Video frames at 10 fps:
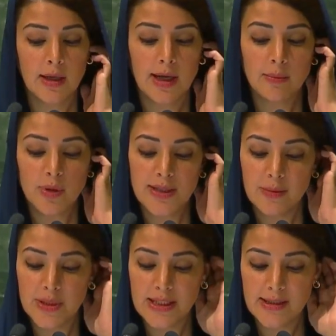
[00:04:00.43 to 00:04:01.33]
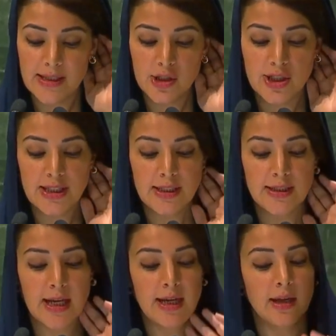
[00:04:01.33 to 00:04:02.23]
We would
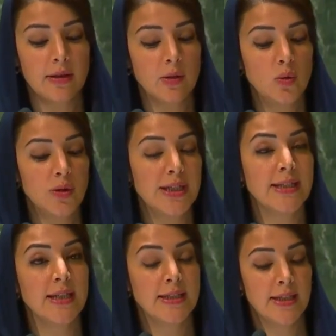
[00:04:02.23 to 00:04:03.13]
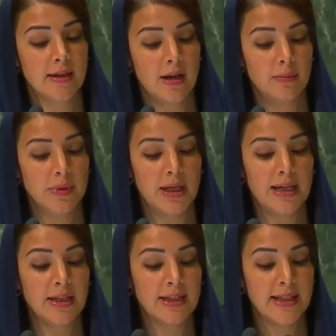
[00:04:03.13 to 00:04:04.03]
like to underscore here the
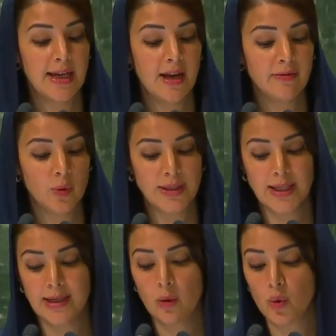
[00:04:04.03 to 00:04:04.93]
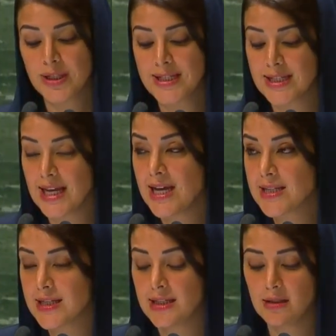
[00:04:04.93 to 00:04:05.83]
importance of respecting
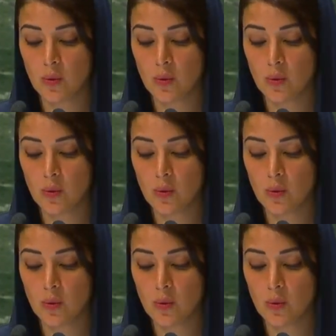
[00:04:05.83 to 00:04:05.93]
diversity,